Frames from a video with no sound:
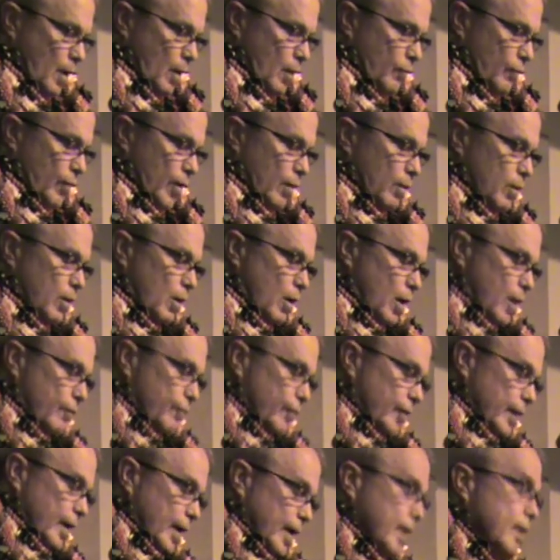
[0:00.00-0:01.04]
Very
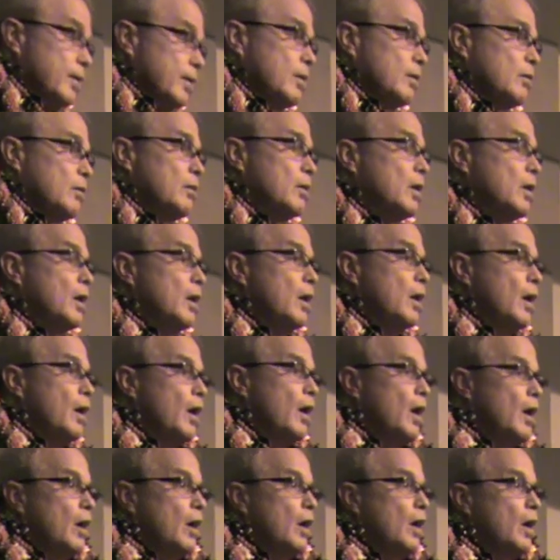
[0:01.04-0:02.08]
often I hear
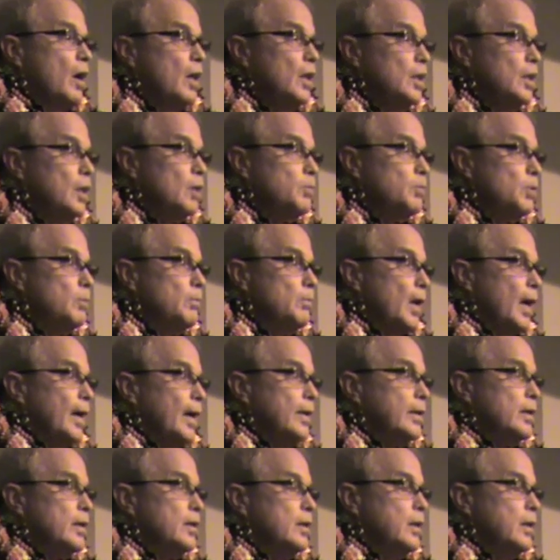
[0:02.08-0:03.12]

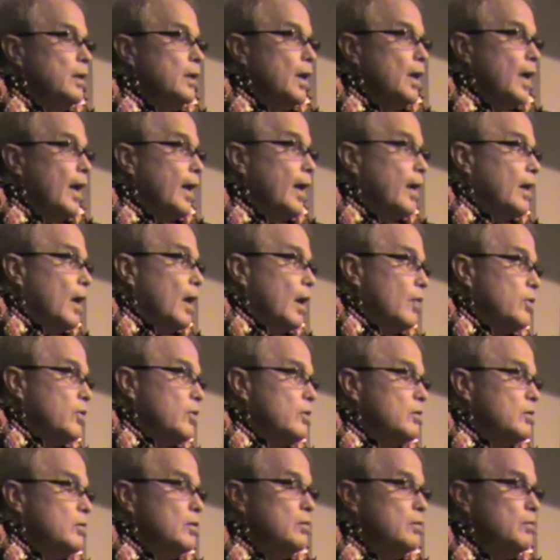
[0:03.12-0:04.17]
liberal-minded and
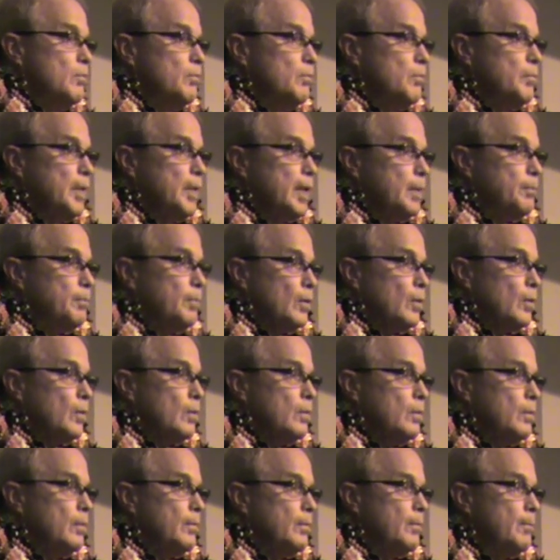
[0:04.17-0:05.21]
other
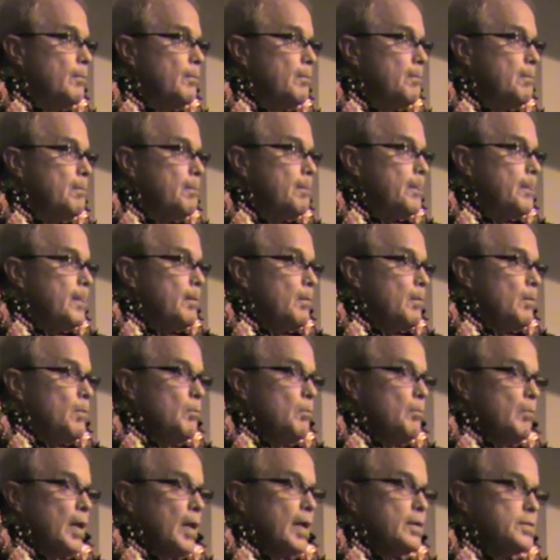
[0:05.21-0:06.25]
people
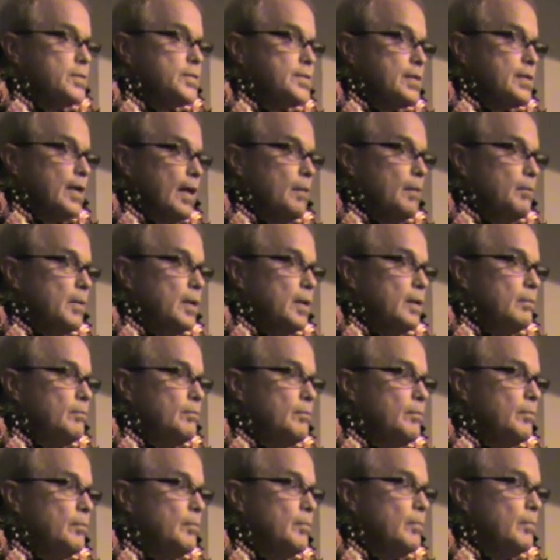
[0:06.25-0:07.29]
make a statement,
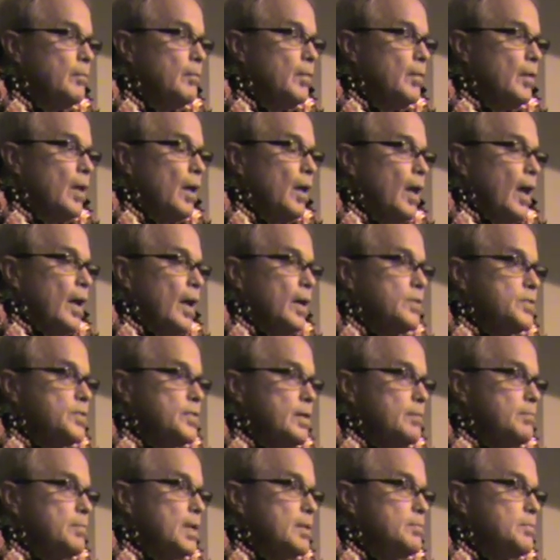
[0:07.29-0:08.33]
and
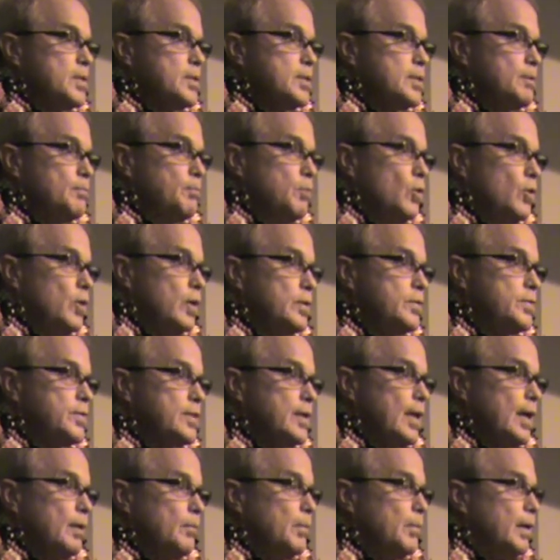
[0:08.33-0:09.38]
sometimes a supportive
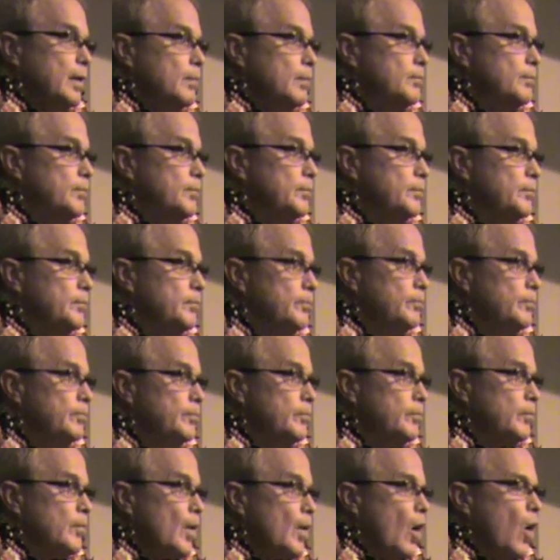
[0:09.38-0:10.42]
statement,
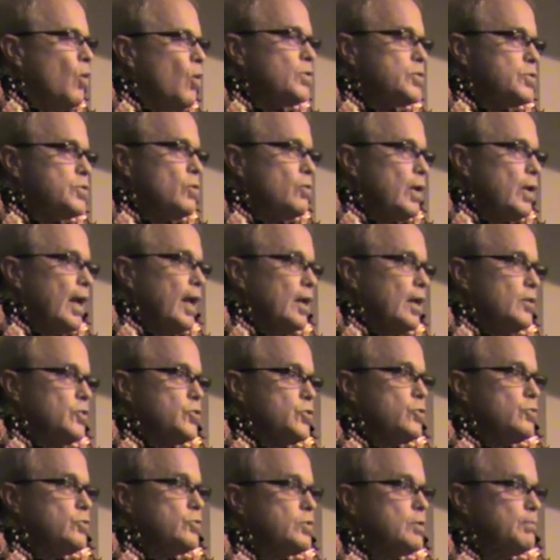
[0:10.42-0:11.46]
"Oh, it's okay to
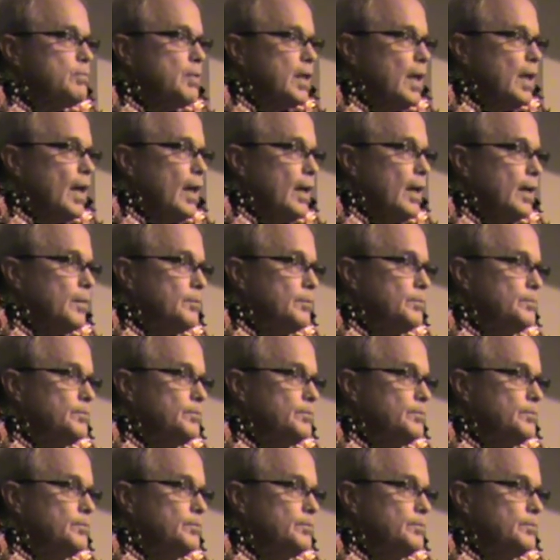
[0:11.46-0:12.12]
choose to be gay."